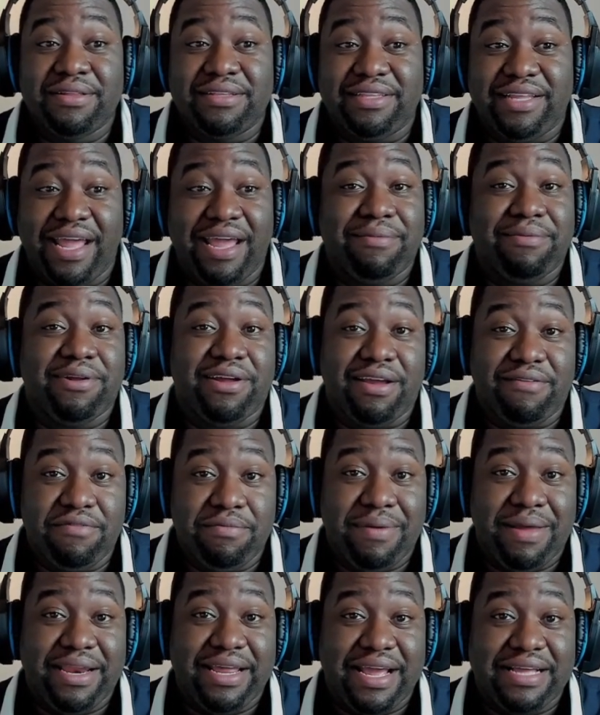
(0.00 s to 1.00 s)
damn near
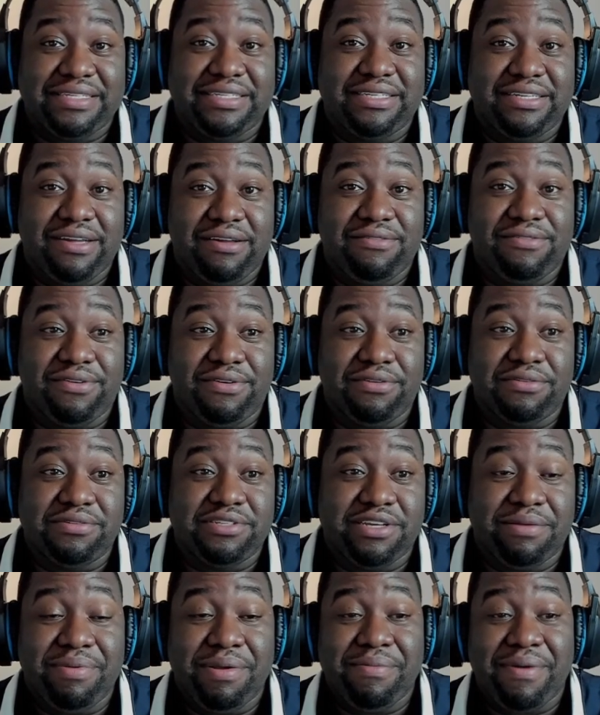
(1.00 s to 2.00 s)
everybody has a cell phone.
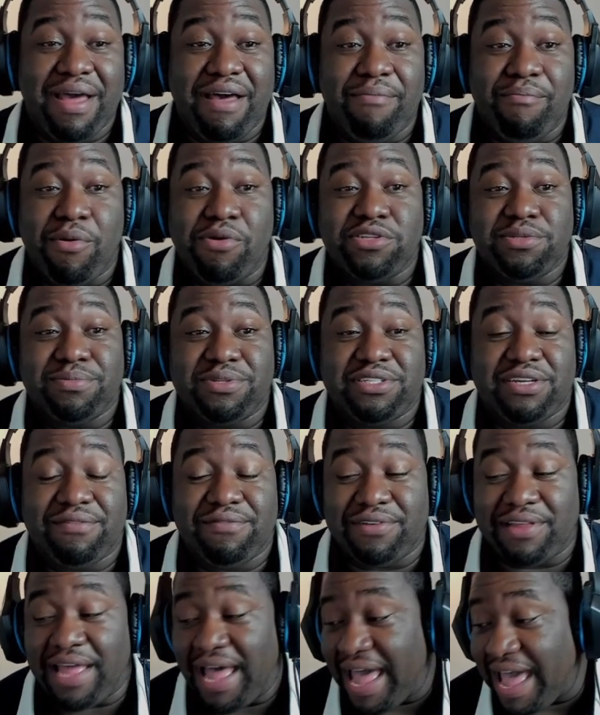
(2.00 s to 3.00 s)
Some people have multiple cell
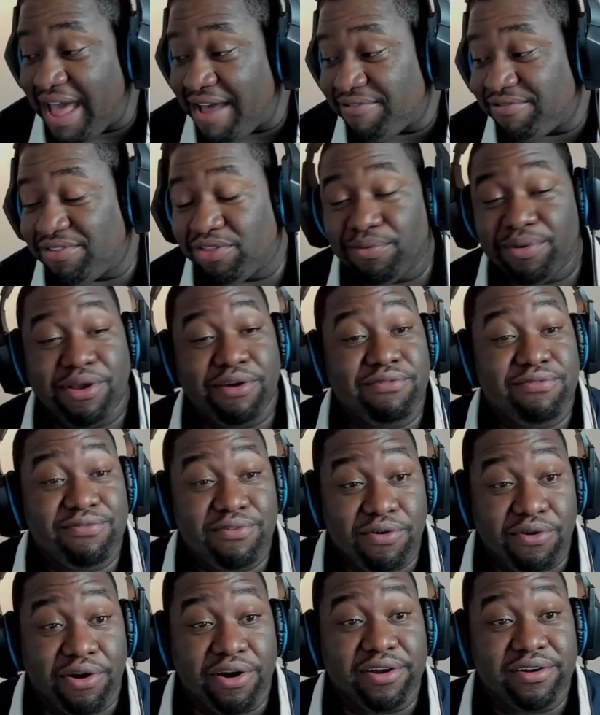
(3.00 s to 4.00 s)
phones. I have three or
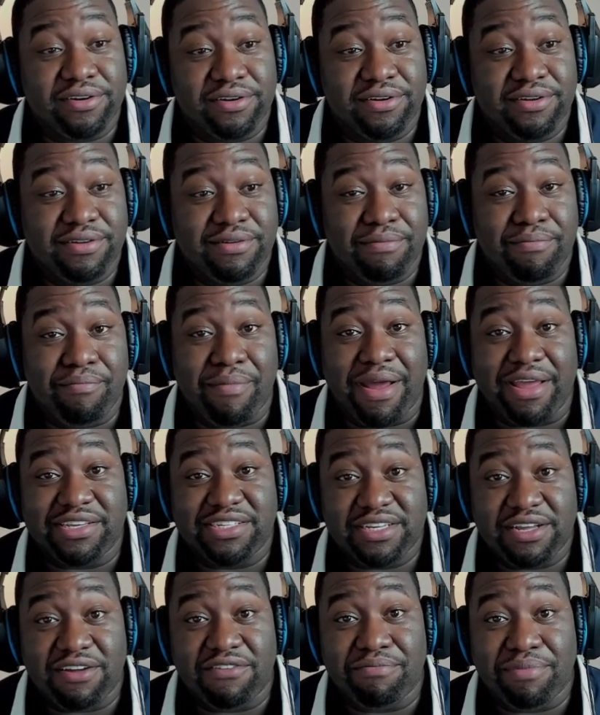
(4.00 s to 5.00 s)
four
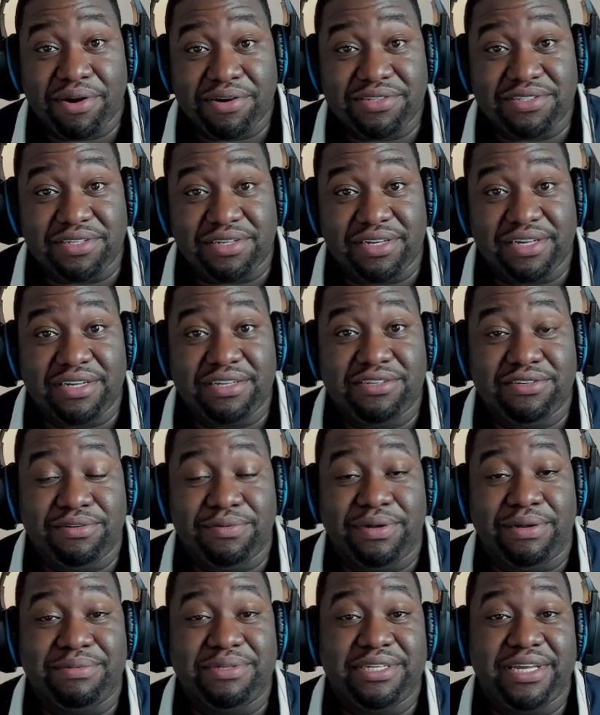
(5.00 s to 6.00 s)
myself personally. So
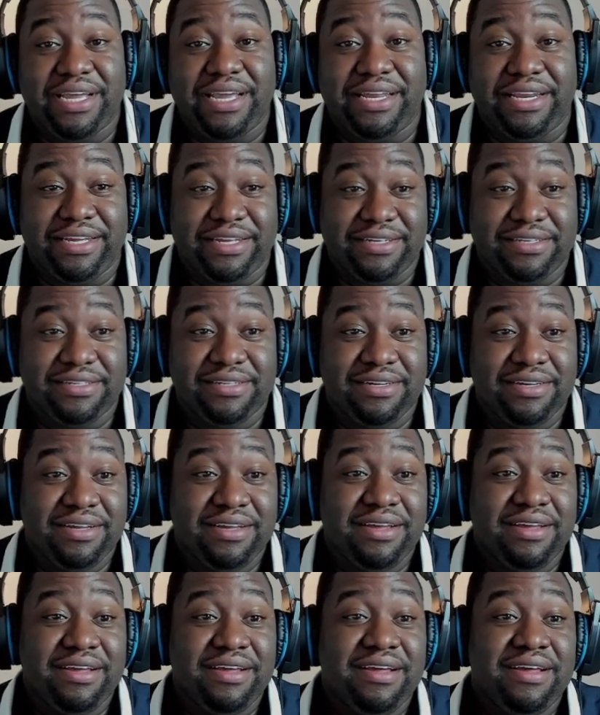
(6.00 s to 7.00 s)
what I'm saying is
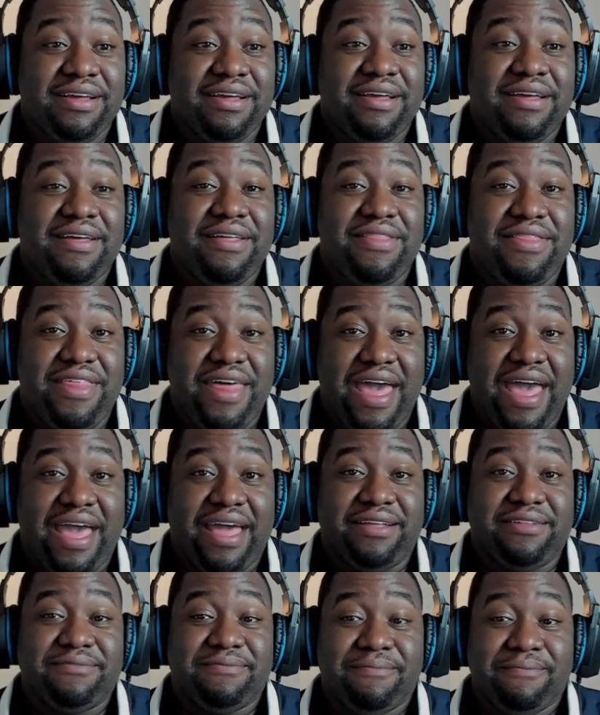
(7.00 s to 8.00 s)

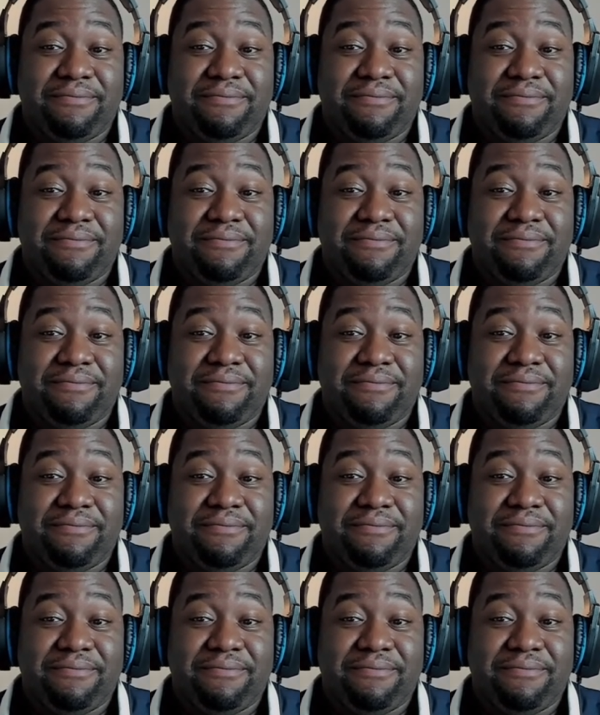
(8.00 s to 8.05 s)
that